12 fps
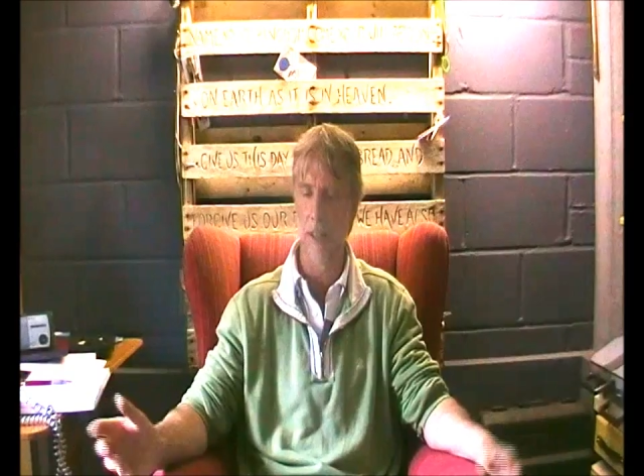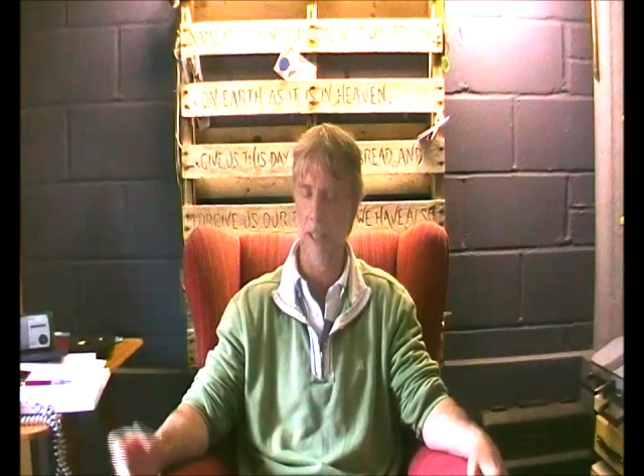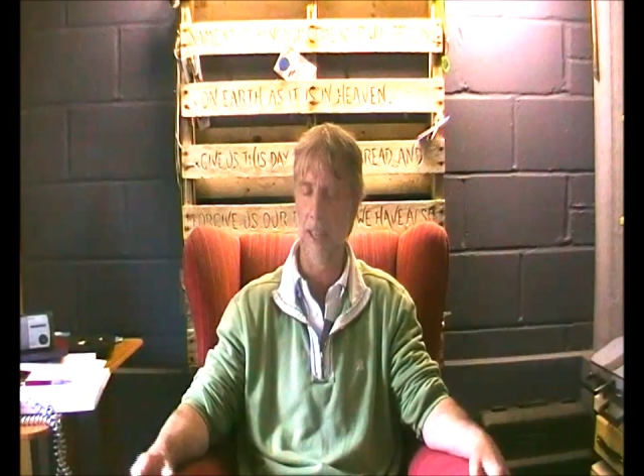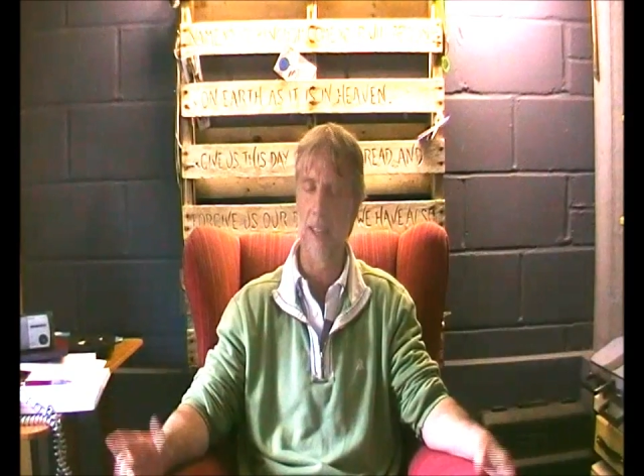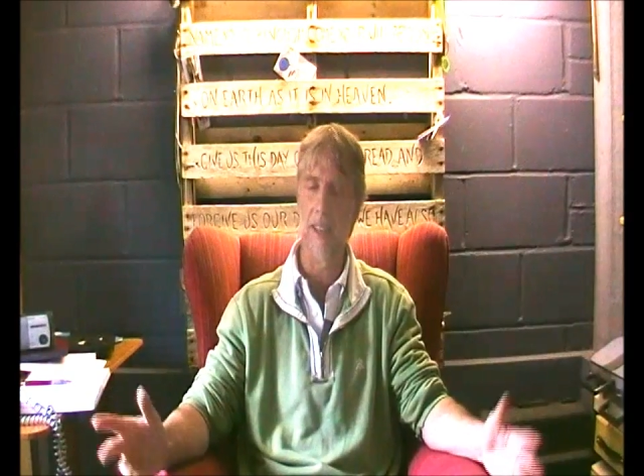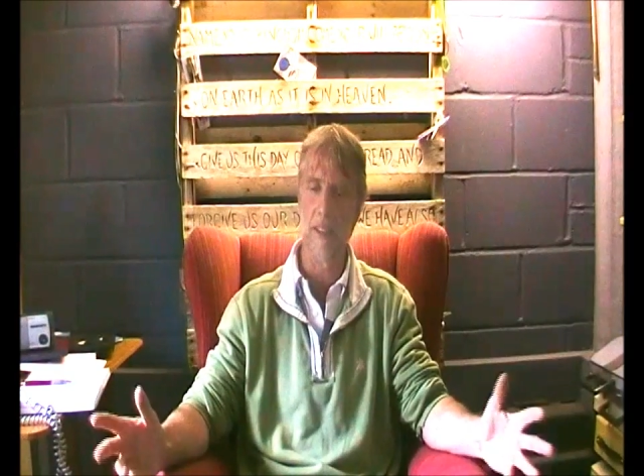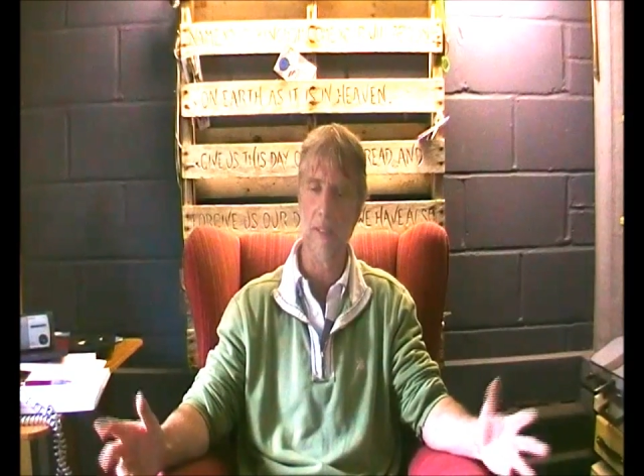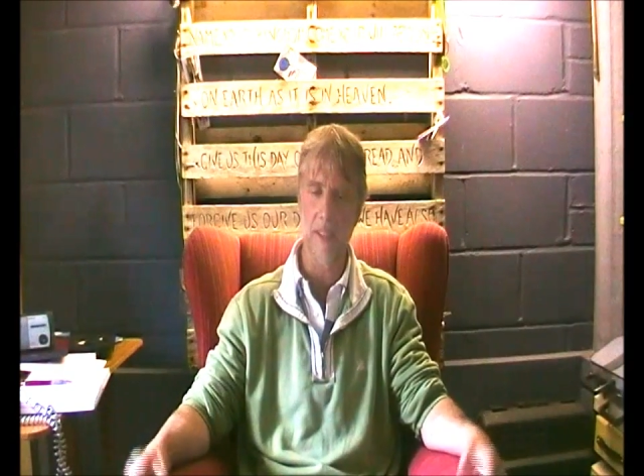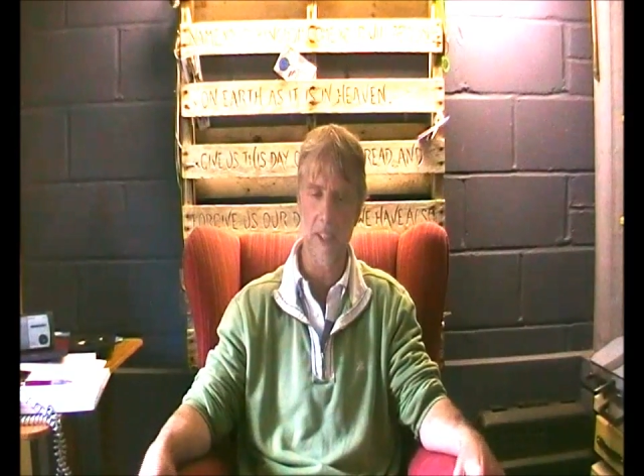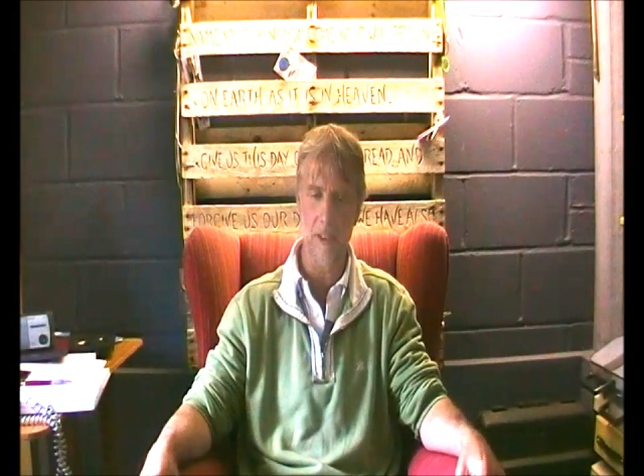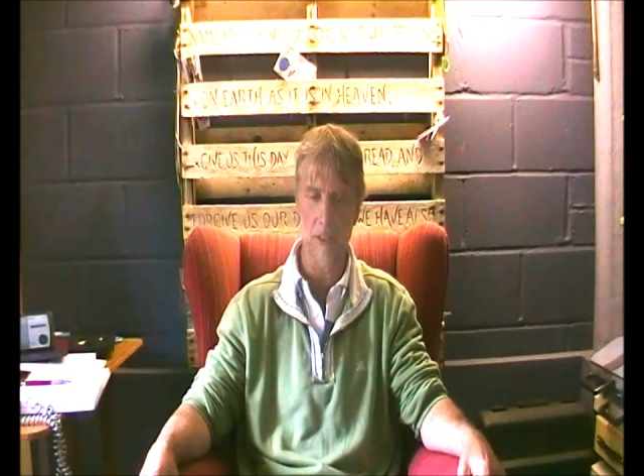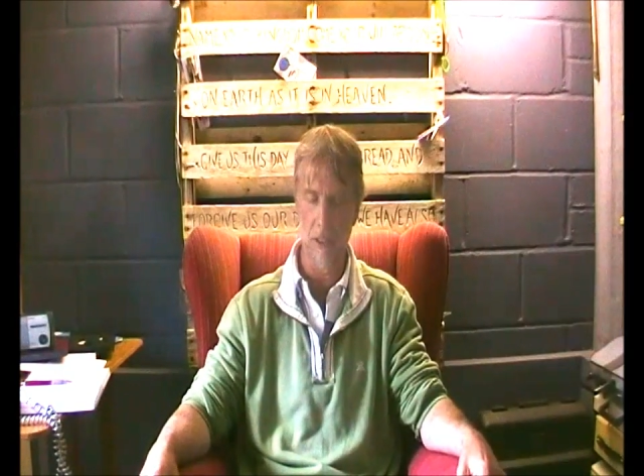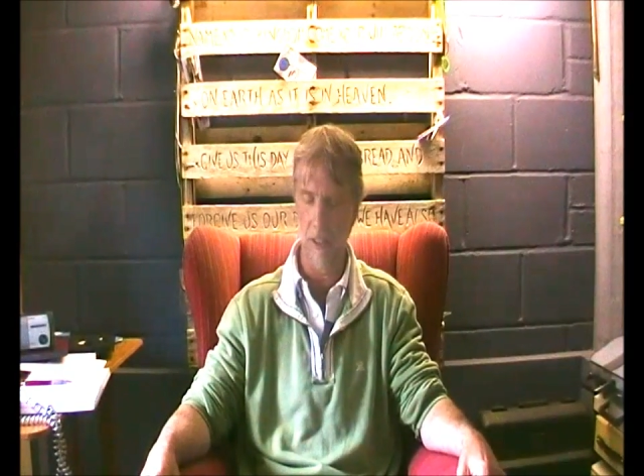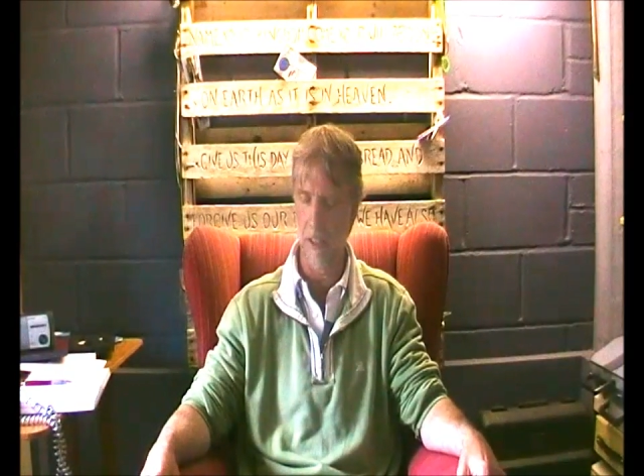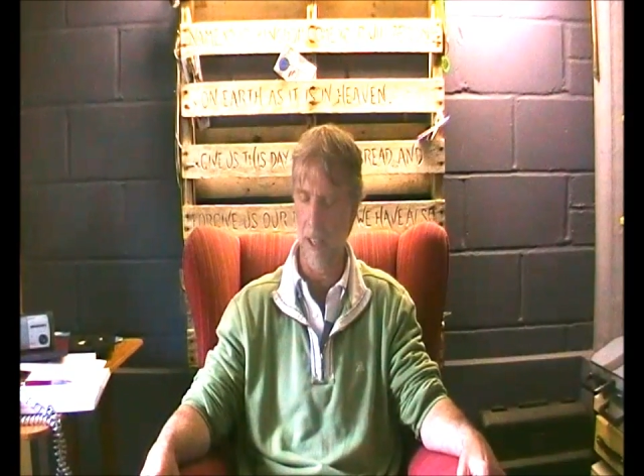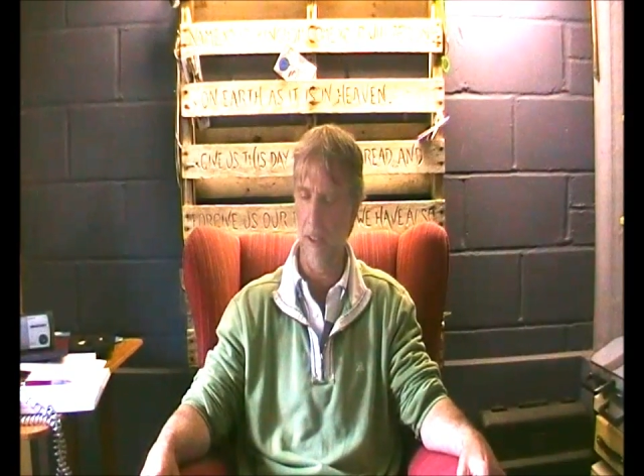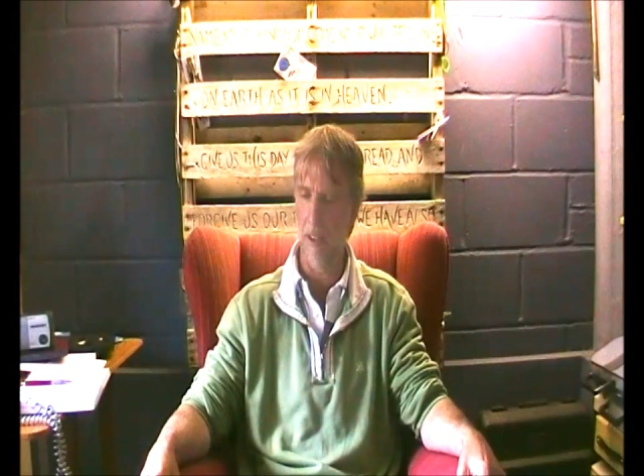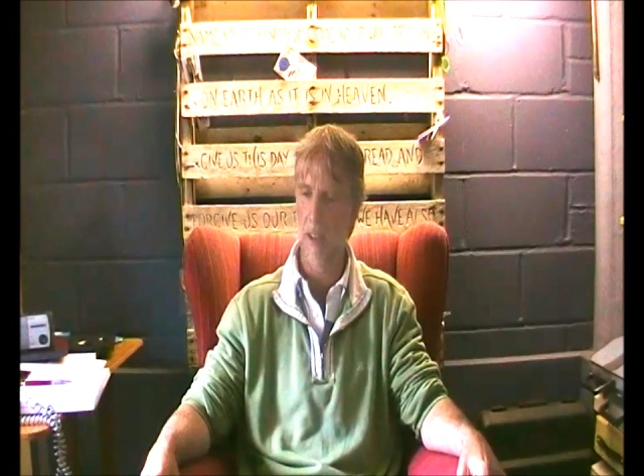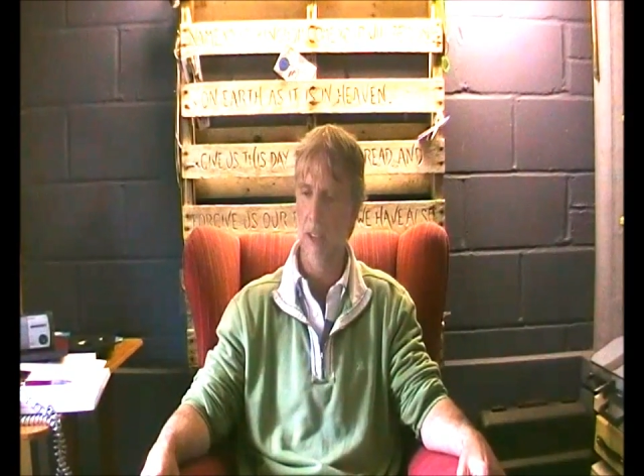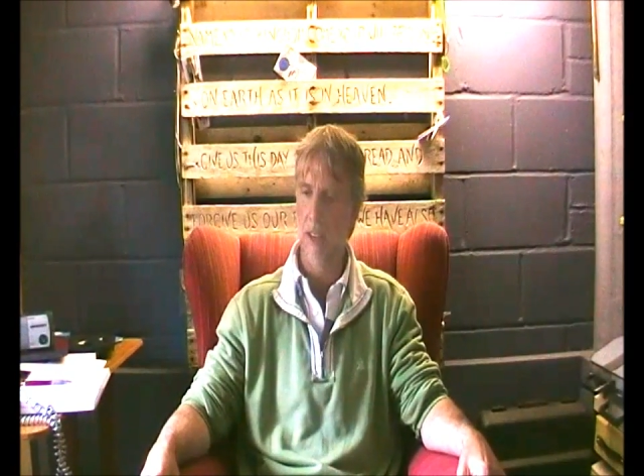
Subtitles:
a little individual, you know?